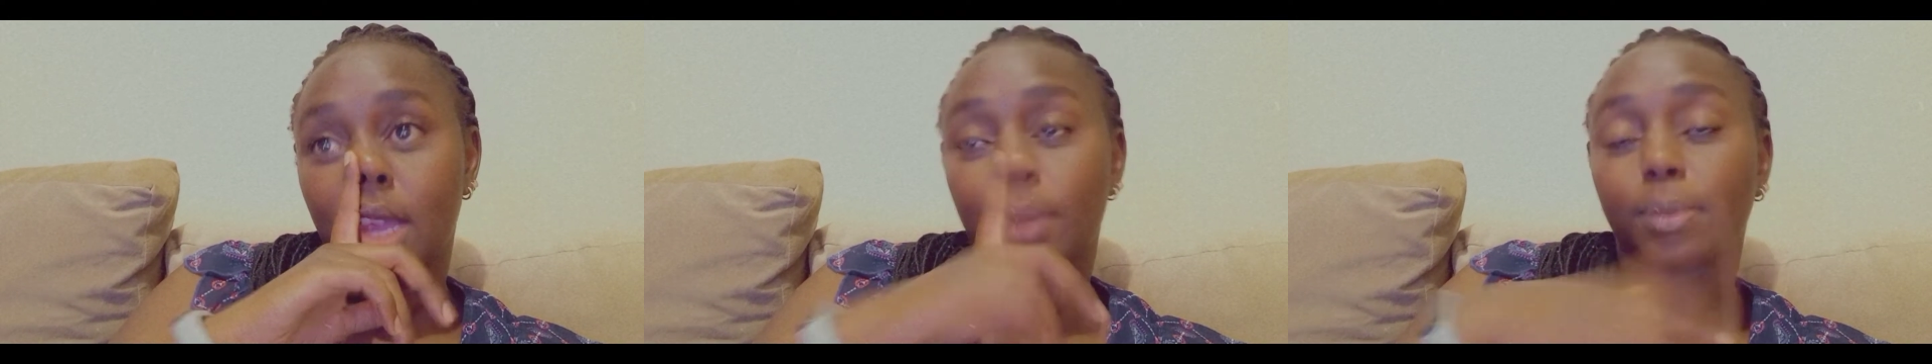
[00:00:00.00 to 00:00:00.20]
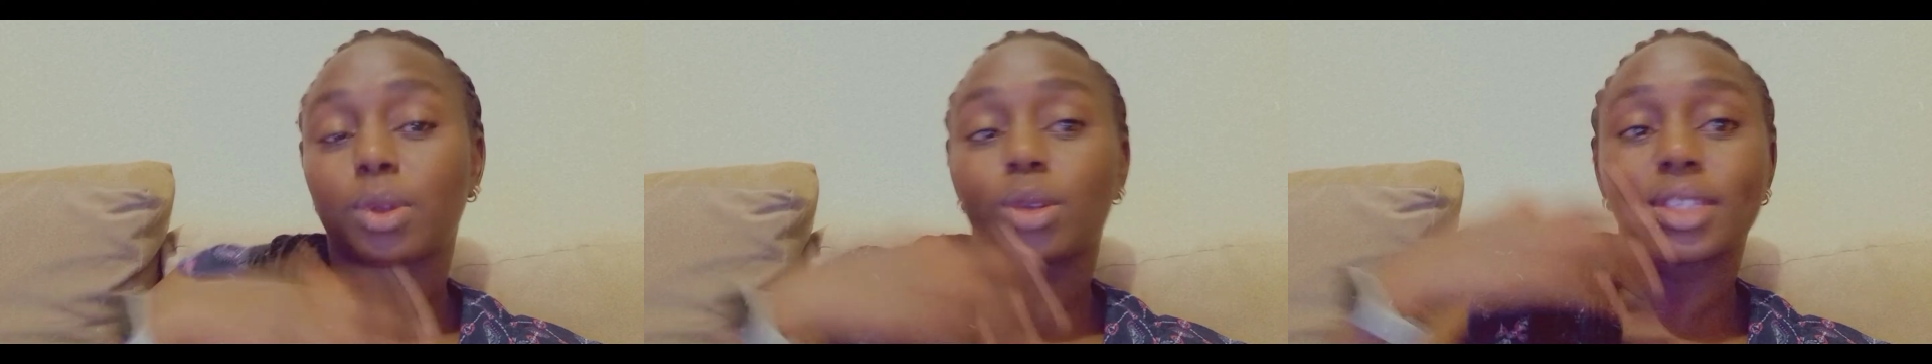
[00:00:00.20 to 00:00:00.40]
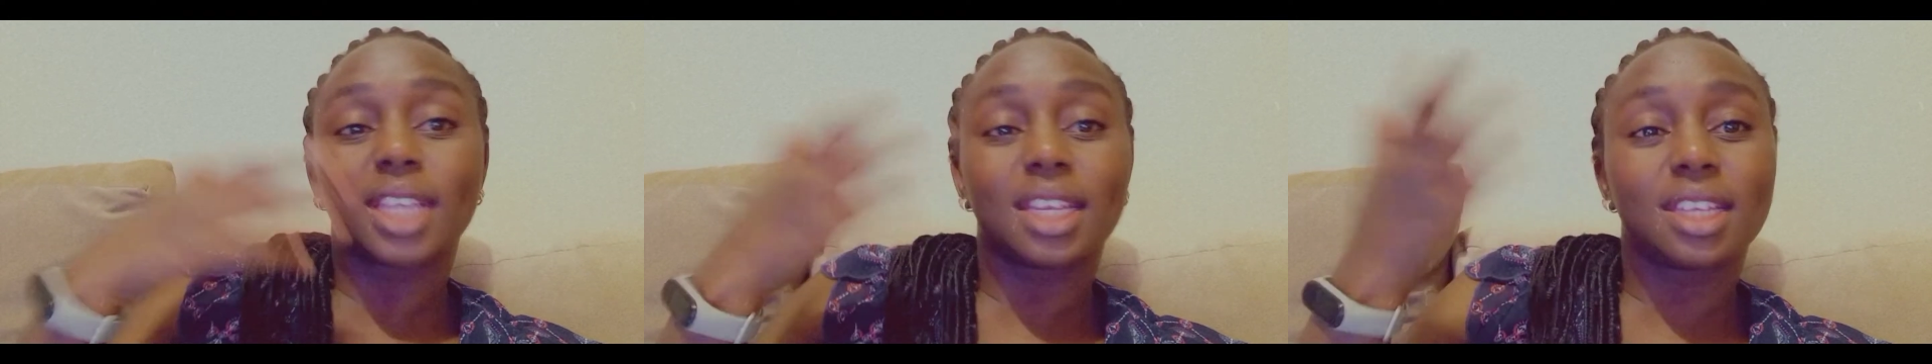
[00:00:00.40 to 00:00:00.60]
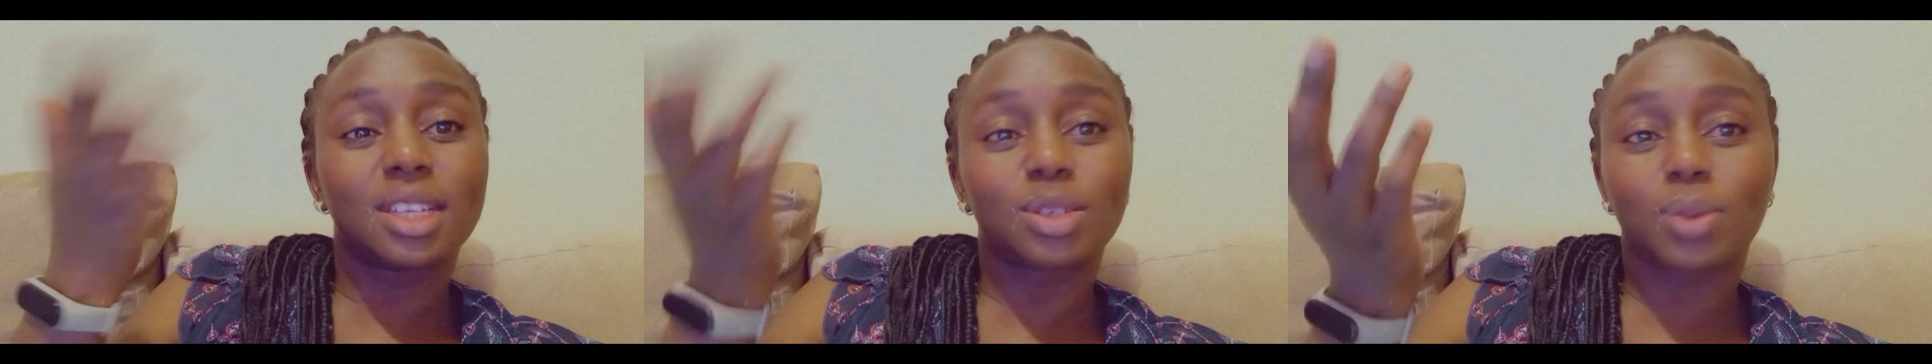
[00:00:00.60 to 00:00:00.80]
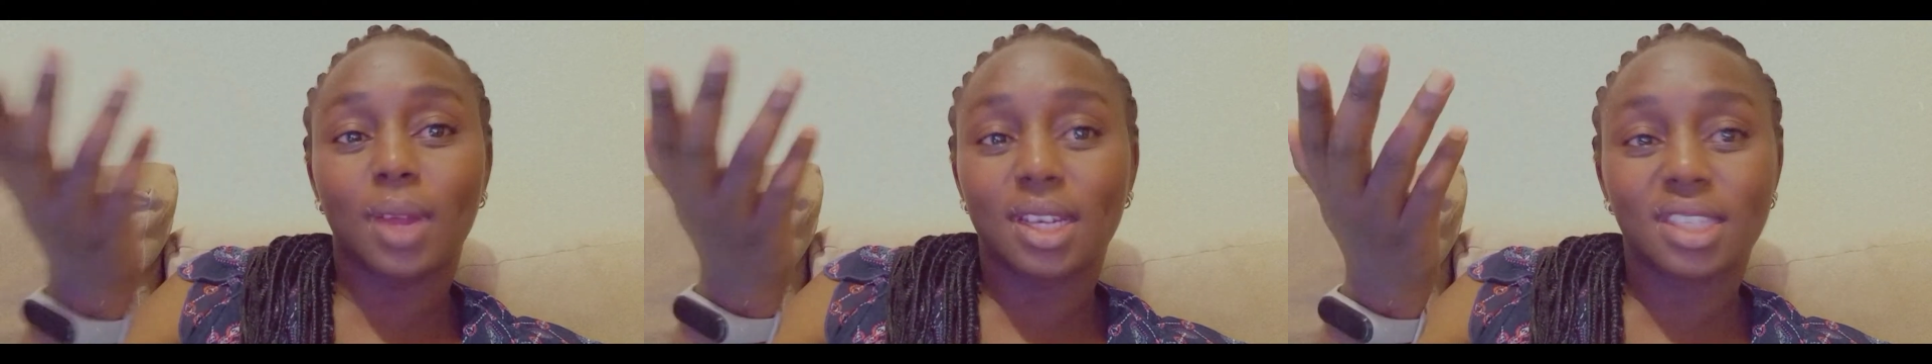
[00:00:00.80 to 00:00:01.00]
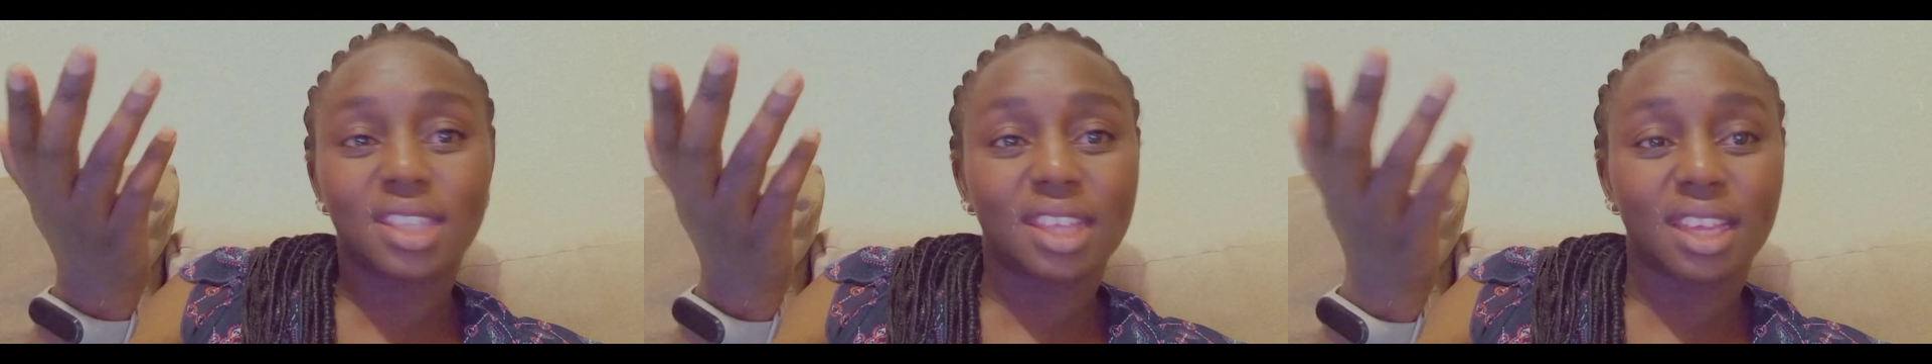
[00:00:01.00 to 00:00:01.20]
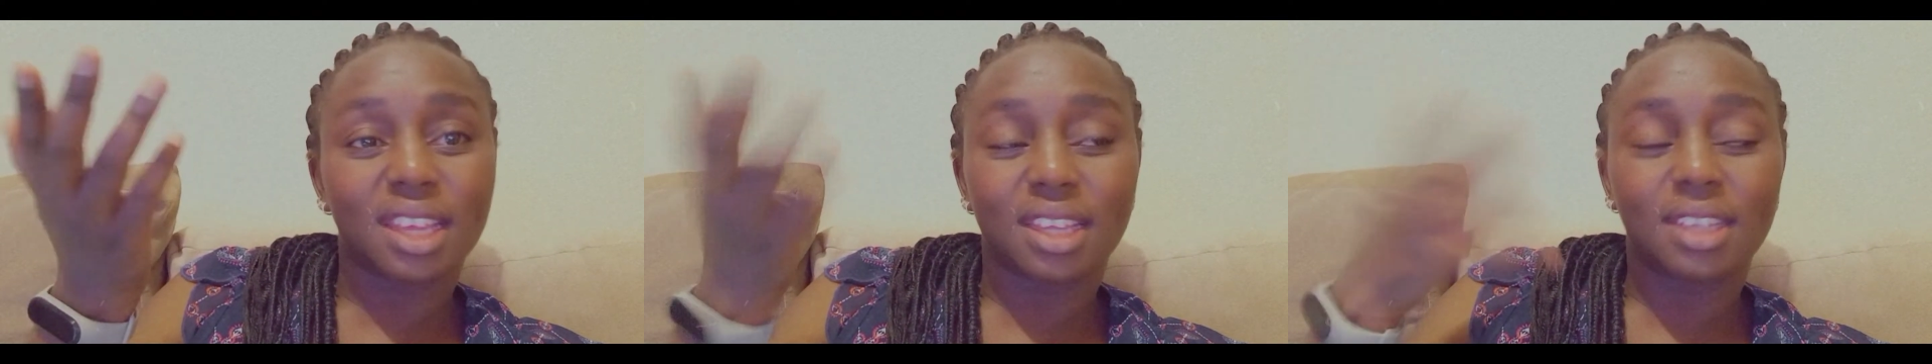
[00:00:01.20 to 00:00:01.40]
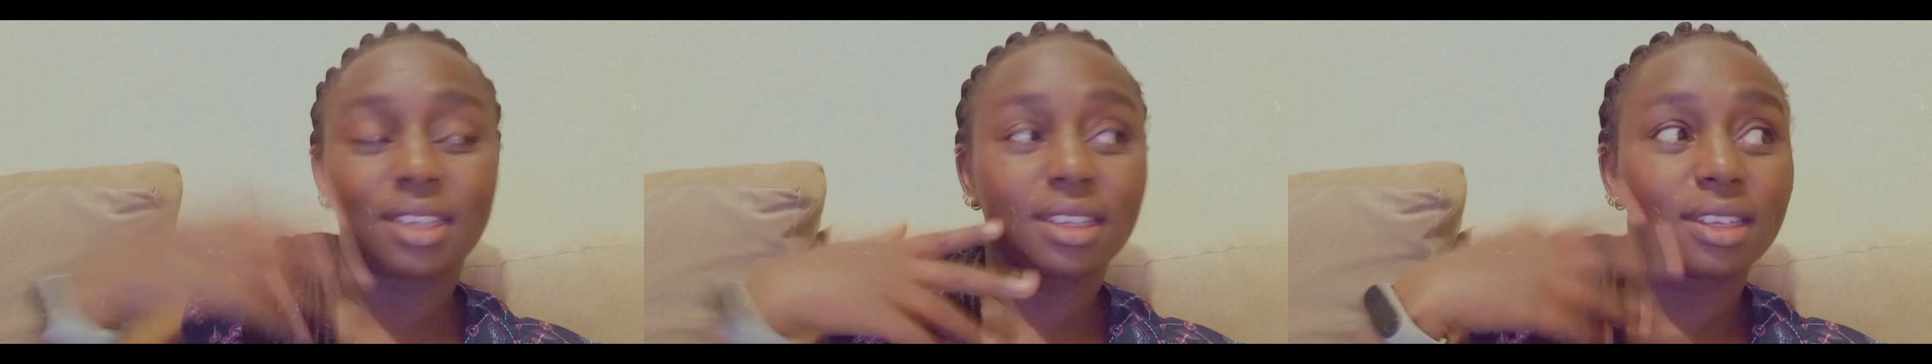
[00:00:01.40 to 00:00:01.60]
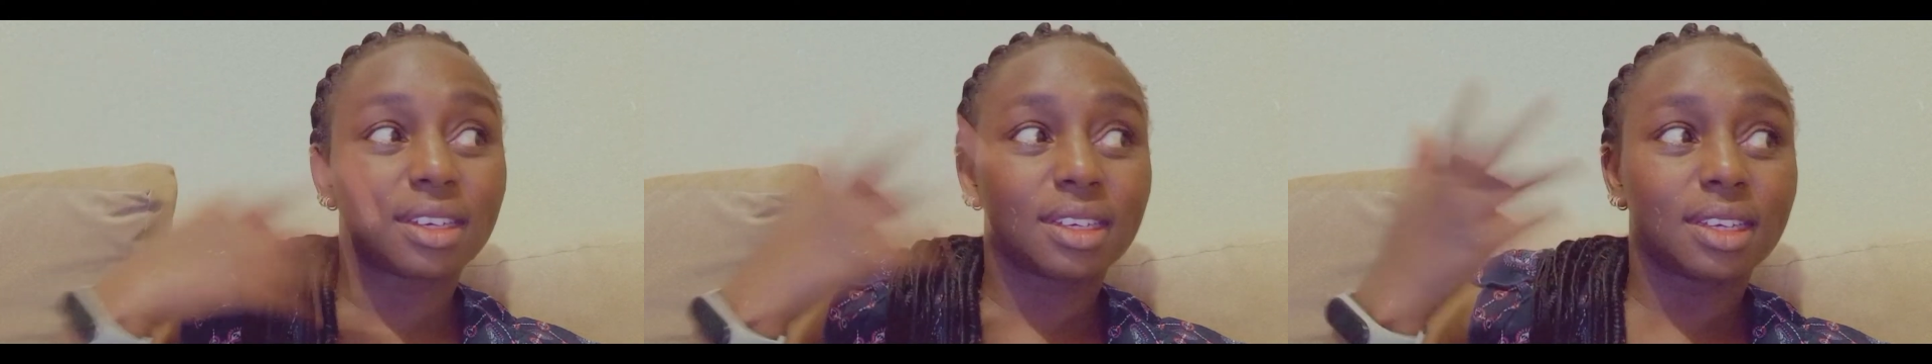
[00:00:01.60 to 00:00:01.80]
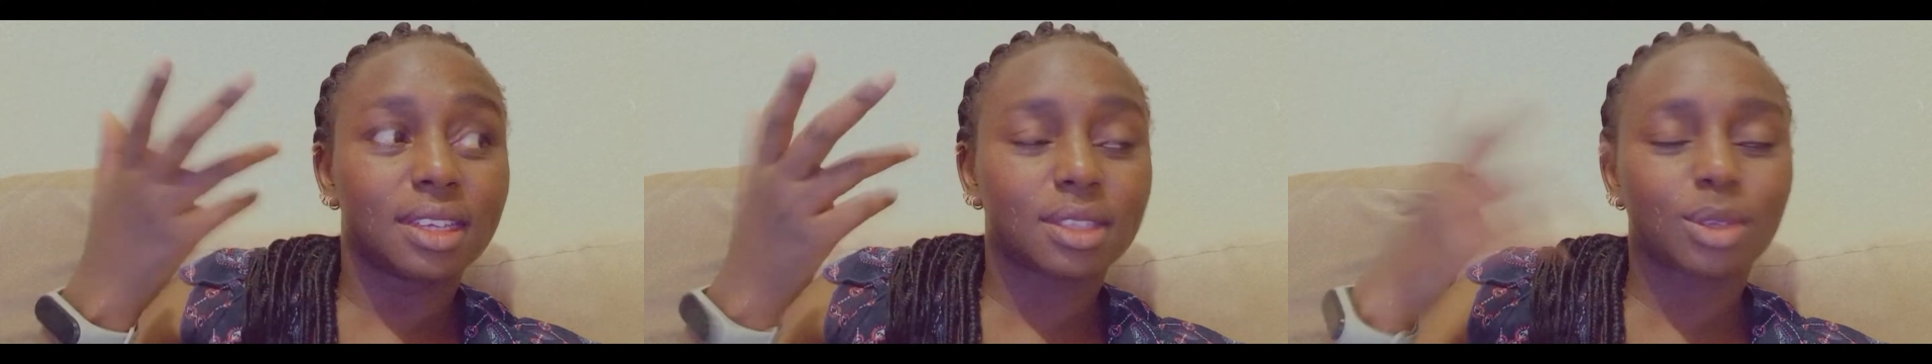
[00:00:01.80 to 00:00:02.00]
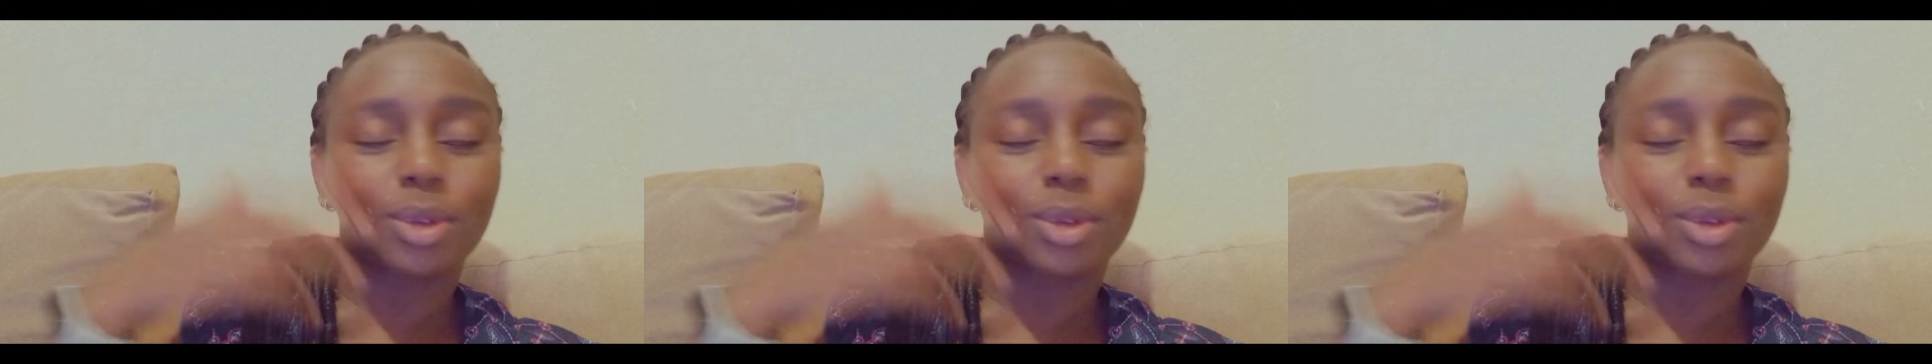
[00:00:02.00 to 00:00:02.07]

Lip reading: because I didn't want the ingredients,